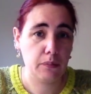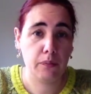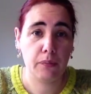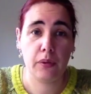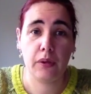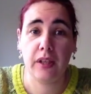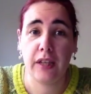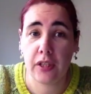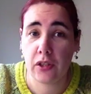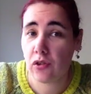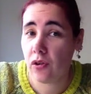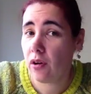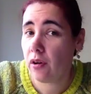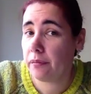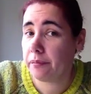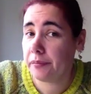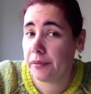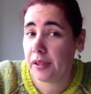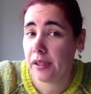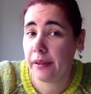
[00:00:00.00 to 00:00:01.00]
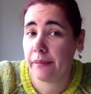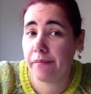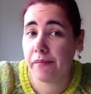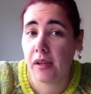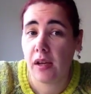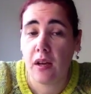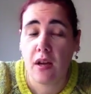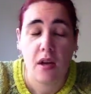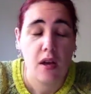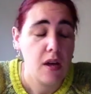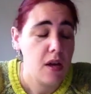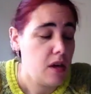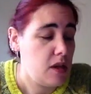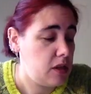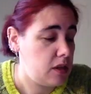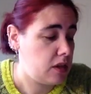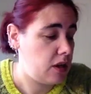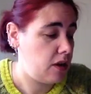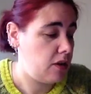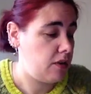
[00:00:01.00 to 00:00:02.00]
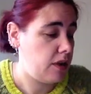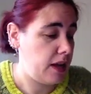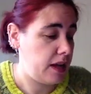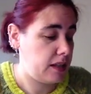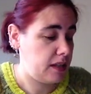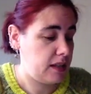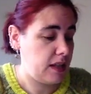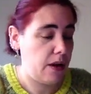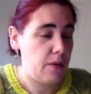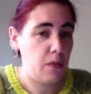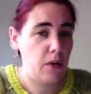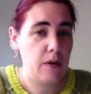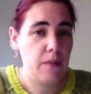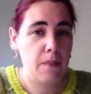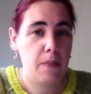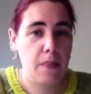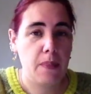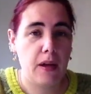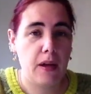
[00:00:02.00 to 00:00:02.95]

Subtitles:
but it's not, is it? So that's that one.